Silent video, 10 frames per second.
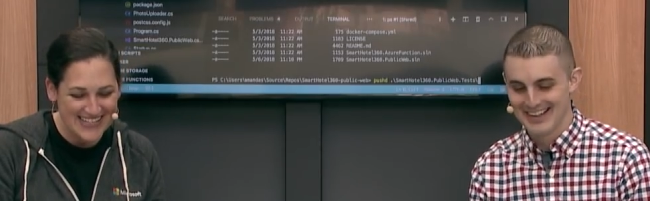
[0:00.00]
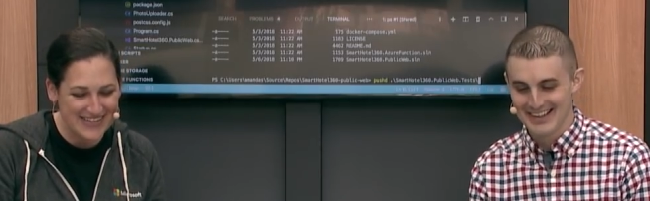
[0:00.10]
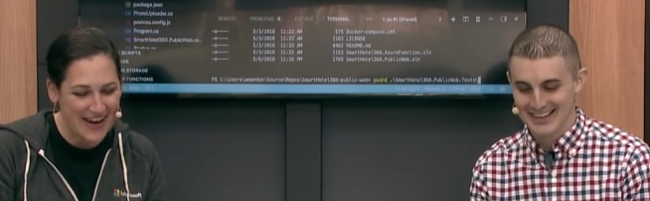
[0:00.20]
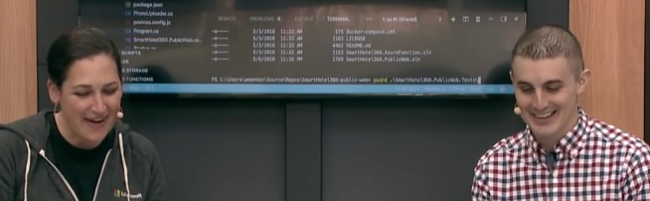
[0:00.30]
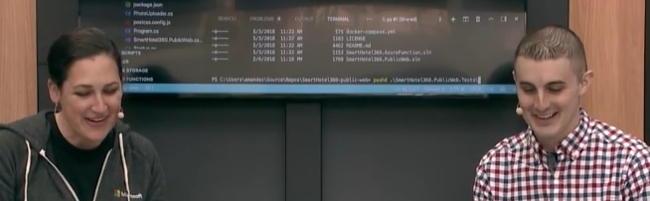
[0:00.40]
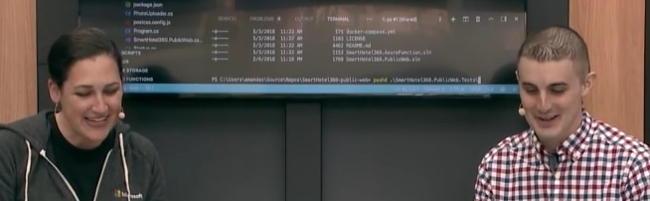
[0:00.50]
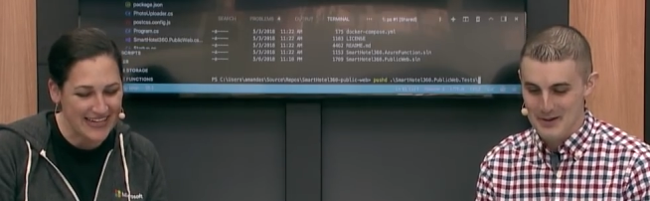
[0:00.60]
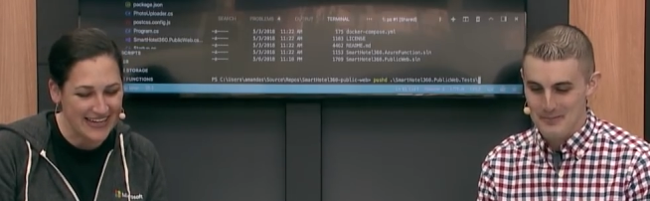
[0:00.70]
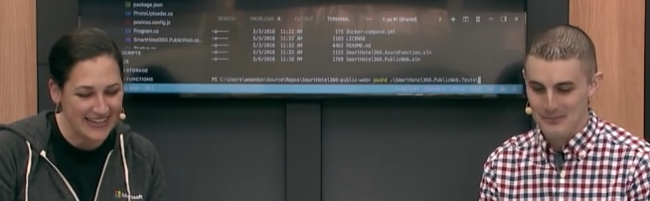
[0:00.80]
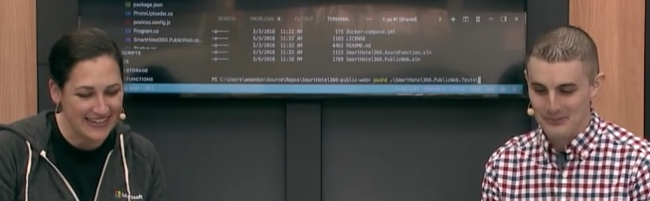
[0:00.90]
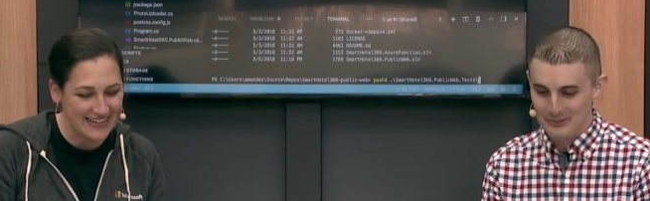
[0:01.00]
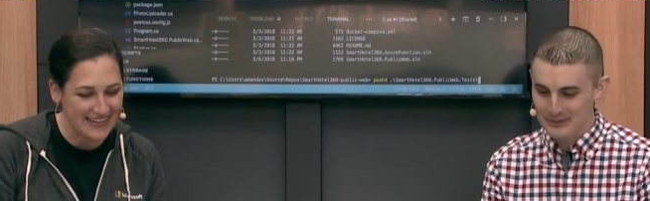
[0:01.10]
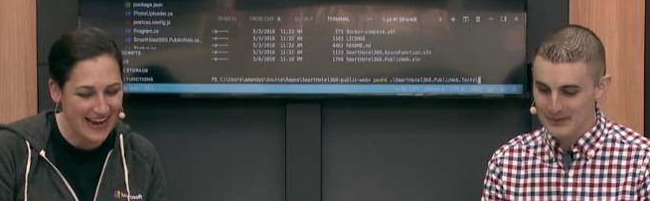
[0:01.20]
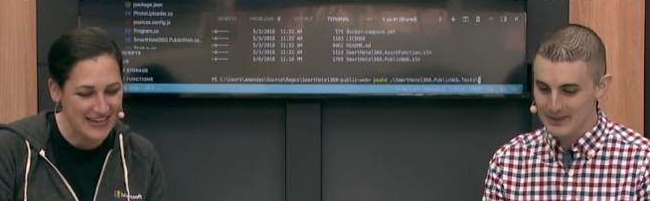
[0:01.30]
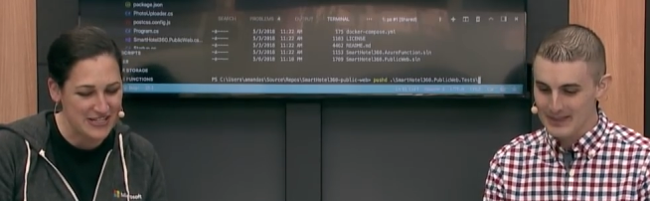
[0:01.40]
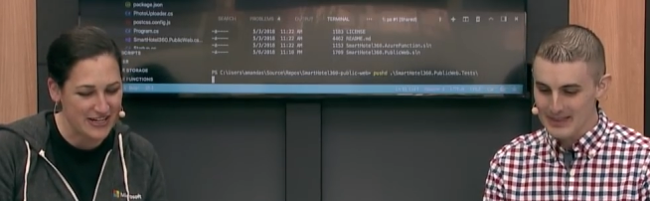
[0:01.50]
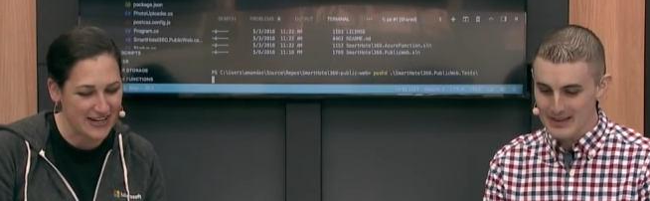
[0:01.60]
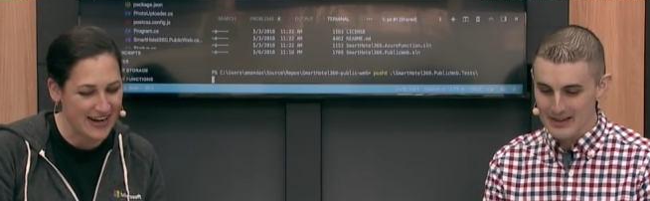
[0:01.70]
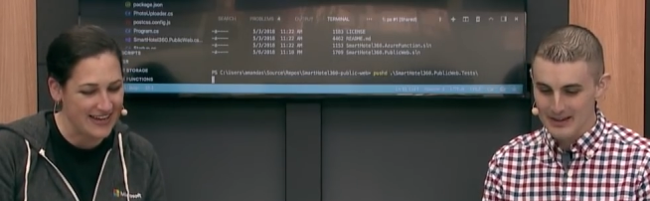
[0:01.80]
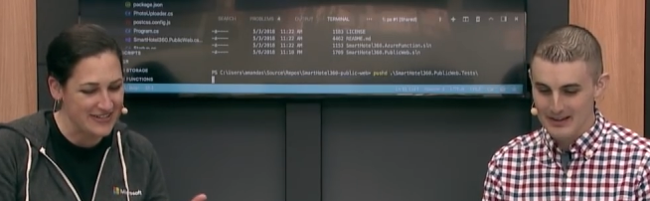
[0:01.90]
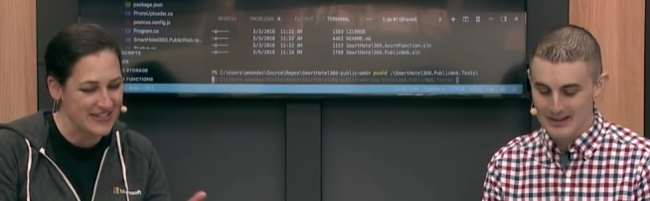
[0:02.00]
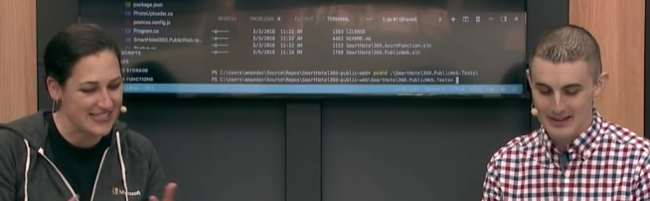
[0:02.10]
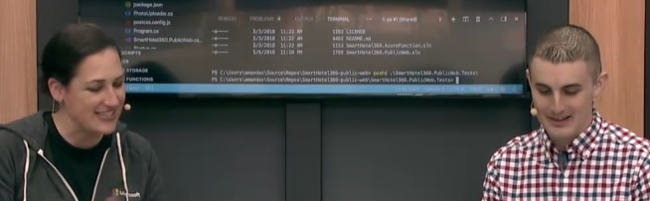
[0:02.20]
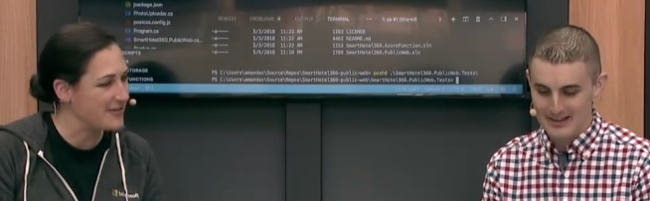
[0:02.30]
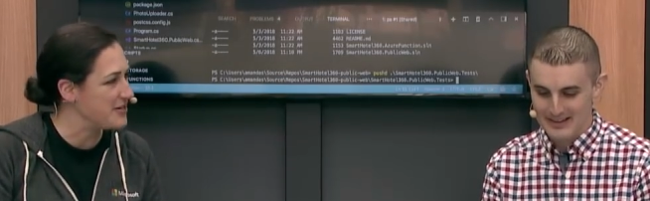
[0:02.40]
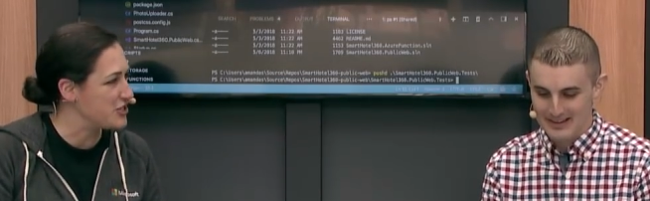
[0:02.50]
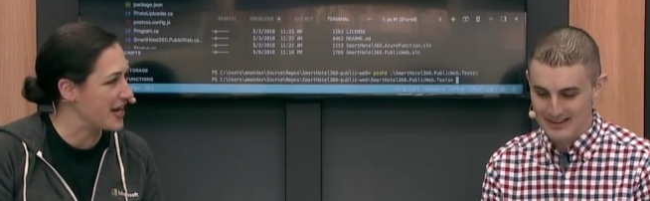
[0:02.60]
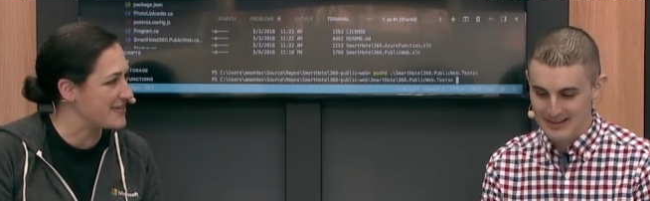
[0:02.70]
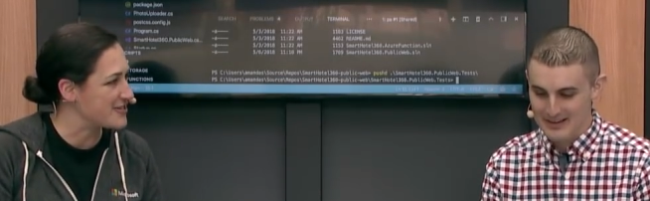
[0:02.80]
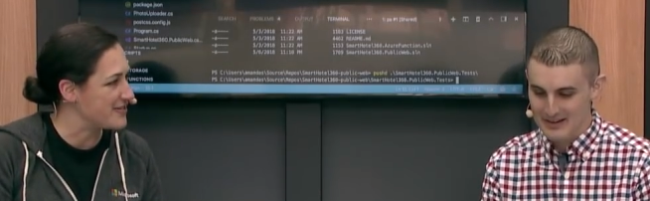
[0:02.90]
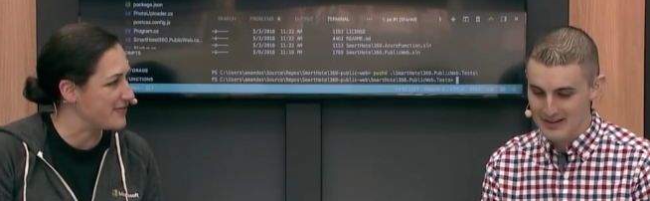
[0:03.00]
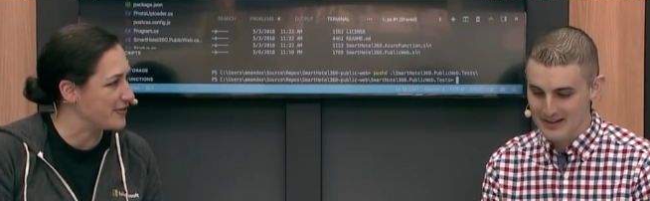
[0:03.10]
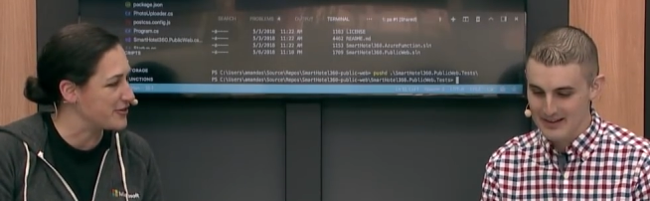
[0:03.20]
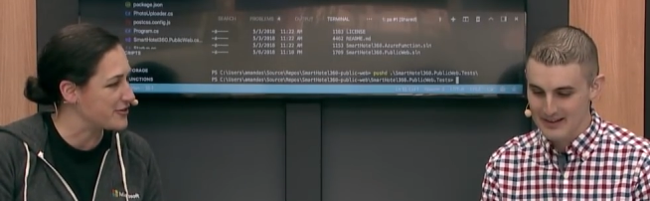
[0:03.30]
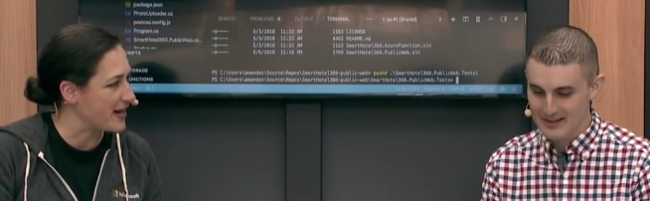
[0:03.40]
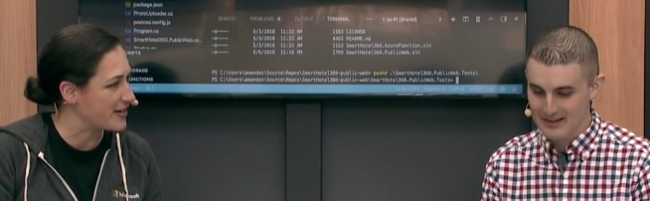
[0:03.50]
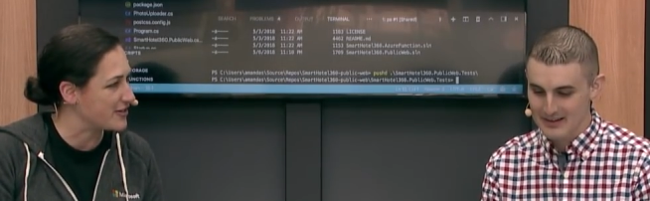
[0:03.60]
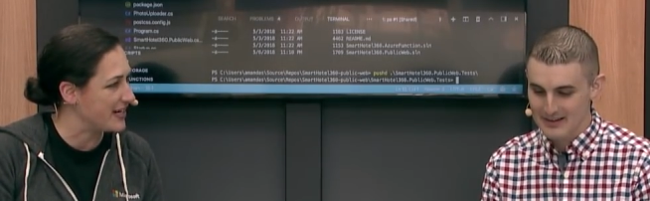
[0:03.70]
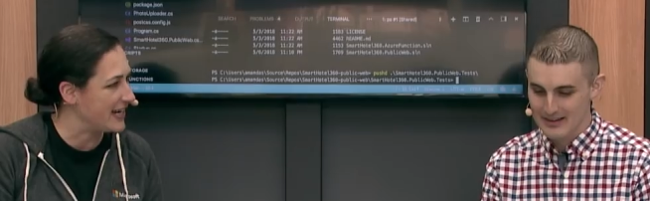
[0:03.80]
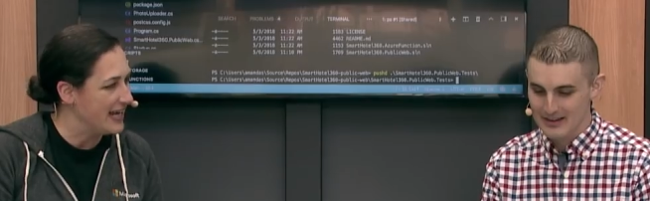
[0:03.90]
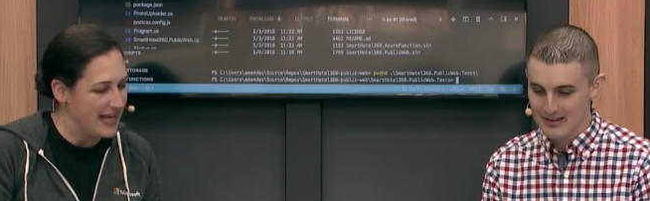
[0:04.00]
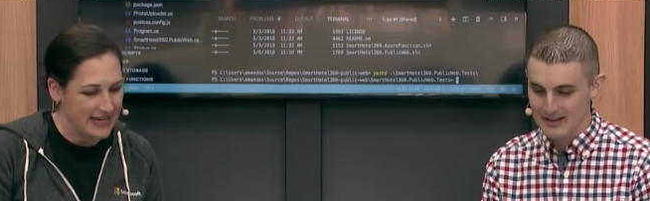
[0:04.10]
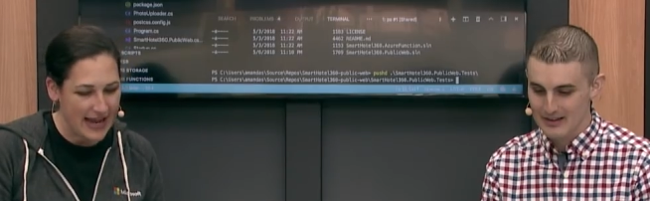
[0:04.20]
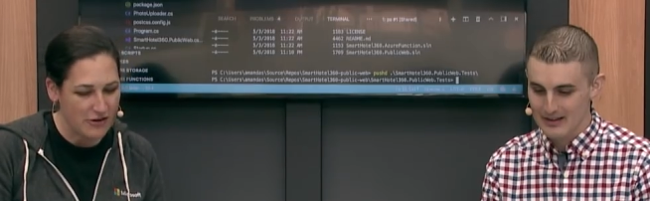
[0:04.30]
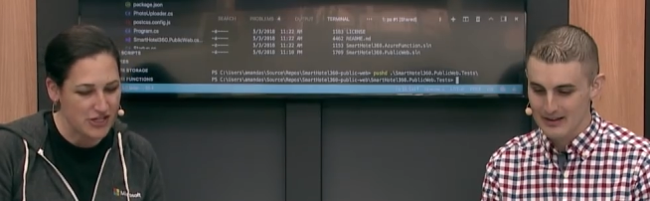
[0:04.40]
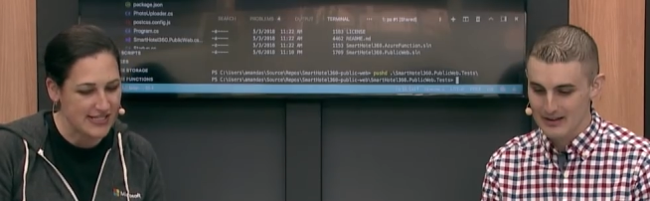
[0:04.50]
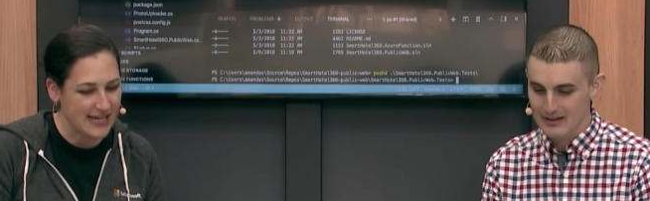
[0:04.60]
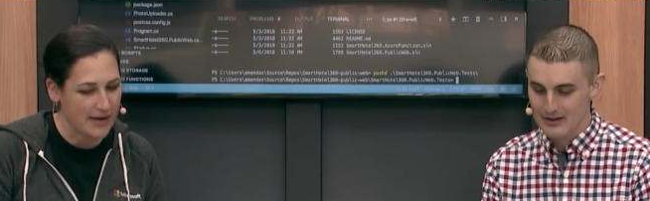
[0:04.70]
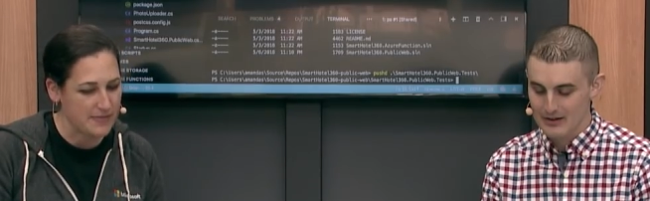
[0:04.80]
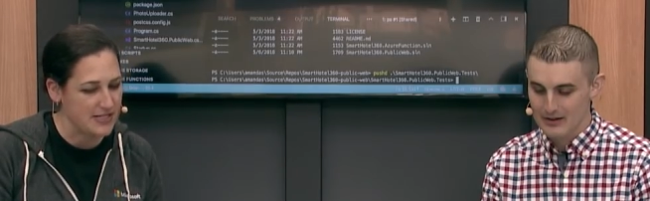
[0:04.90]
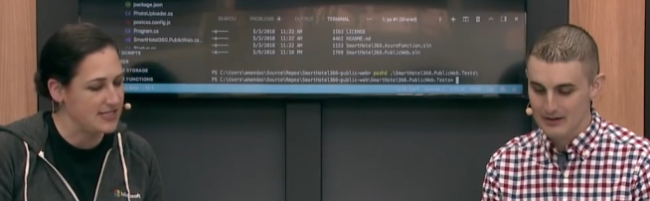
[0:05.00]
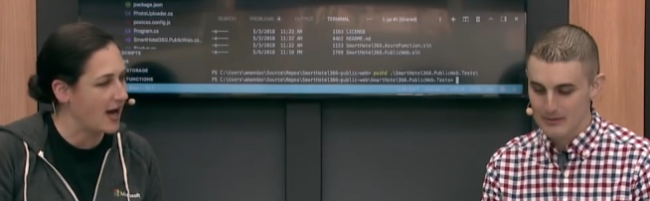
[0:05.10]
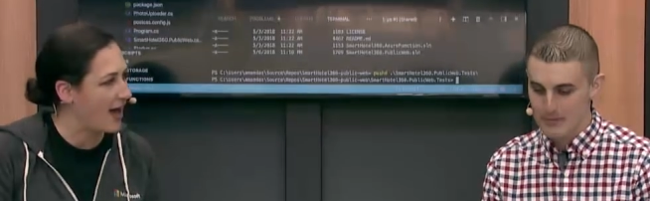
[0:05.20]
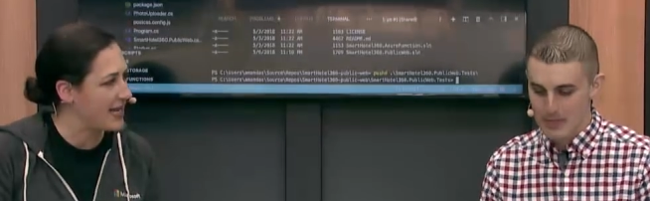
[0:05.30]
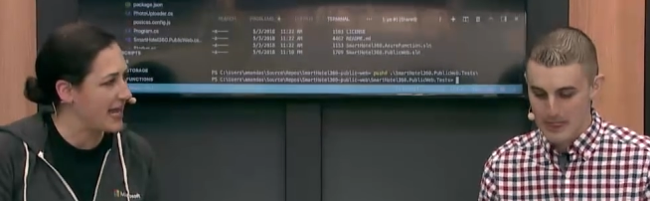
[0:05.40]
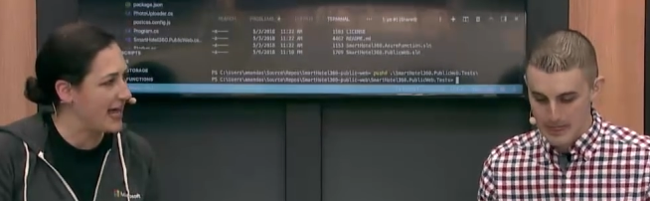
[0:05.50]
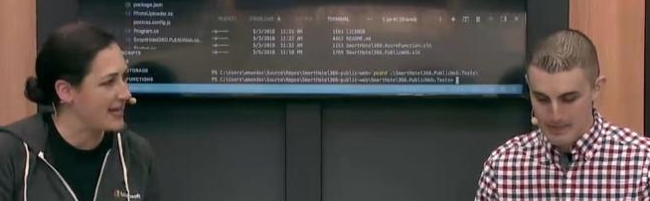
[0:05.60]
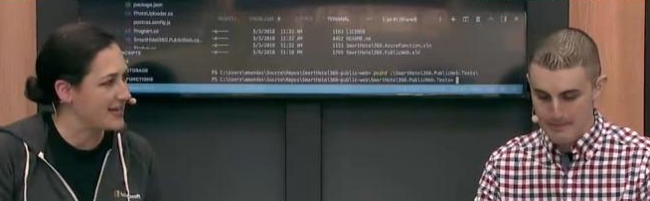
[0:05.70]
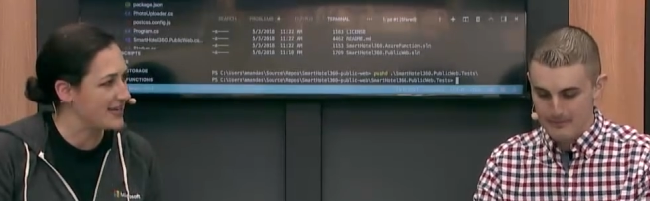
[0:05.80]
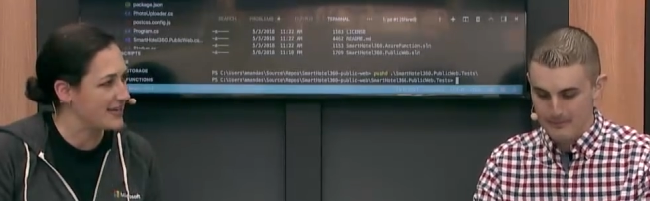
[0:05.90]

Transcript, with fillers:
Speaker 1: so now we can hit enter, and you can see that we changed the folder directory. Now just type .NET.